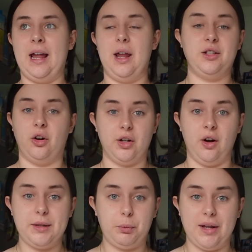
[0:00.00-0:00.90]
He's already
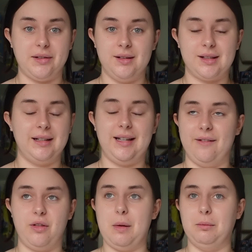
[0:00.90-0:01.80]
got his presents. I
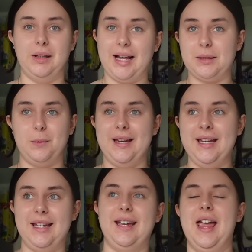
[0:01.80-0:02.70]
gave them him last
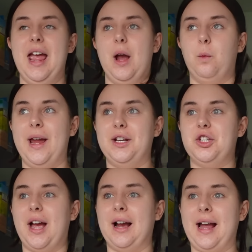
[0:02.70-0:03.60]
week,
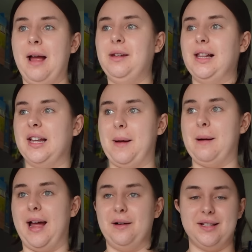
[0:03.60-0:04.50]
which I'm kind of glad
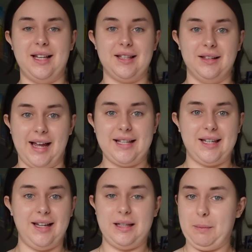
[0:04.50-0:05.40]
about now because it's less
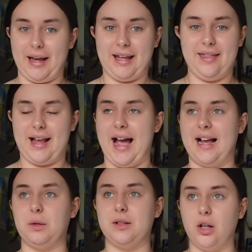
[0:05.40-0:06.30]
things to pack in the
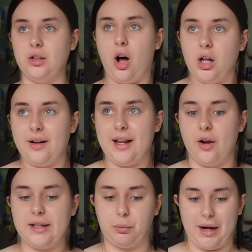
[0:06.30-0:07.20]
car. So he's already
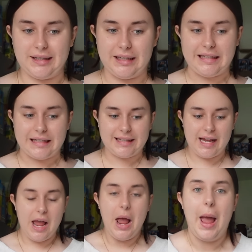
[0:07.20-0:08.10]
got his presents.
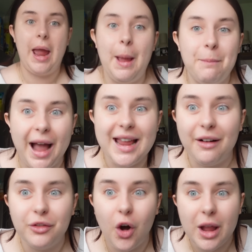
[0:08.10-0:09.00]
But I
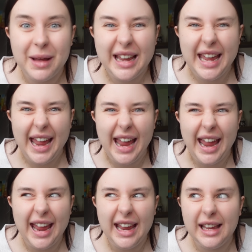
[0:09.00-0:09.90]
have got him a cake
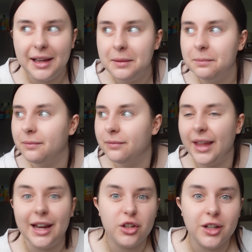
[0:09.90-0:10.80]

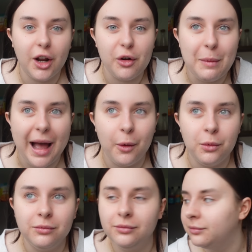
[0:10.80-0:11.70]
that he doesn't know
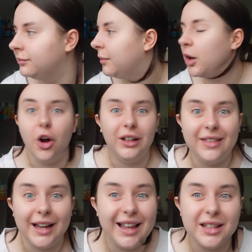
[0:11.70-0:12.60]
about.
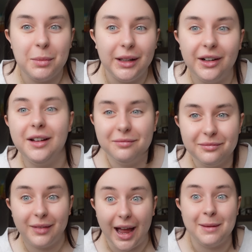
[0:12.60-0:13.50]
Calling the caterpillar.
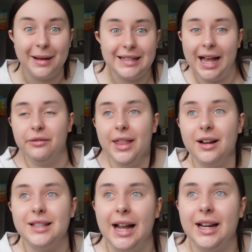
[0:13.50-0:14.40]
And I'm excited for
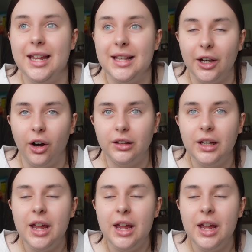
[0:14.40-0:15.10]
that because I can eat it all.